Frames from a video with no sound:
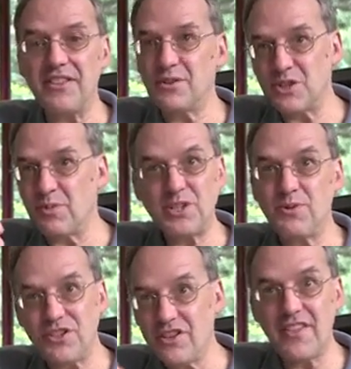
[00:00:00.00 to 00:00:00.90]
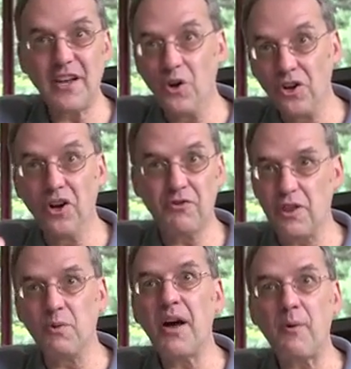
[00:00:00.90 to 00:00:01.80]
that just by switching the thing on and off
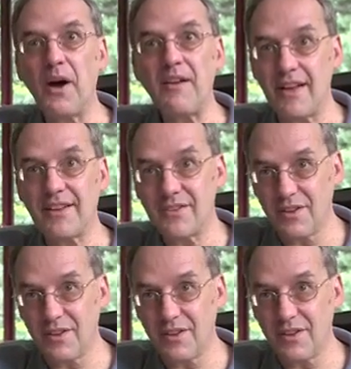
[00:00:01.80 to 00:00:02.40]
at the right wavelength,